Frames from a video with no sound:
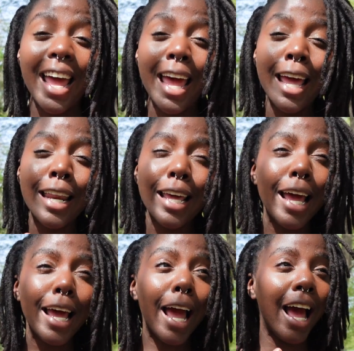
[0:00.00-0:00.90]
and
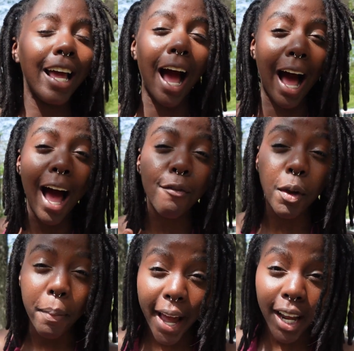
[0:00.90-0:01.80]
I have to
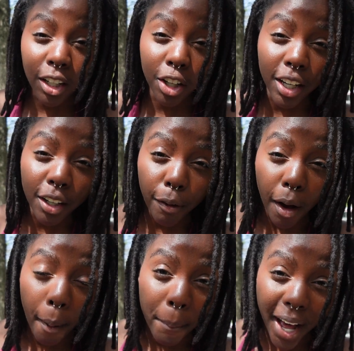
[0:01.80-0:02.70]
pay to look at
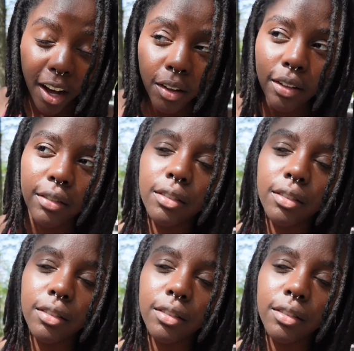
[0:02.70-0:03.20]
a bell.